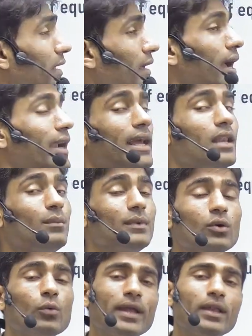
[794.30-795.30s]
and tell me
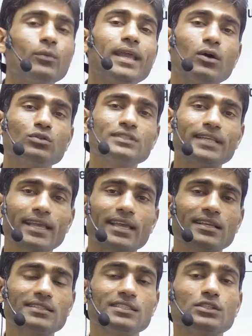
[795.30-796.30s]
the when we have sec
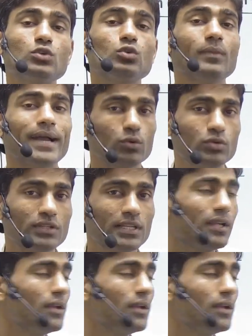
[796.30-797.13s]
x is a 2 by root 3,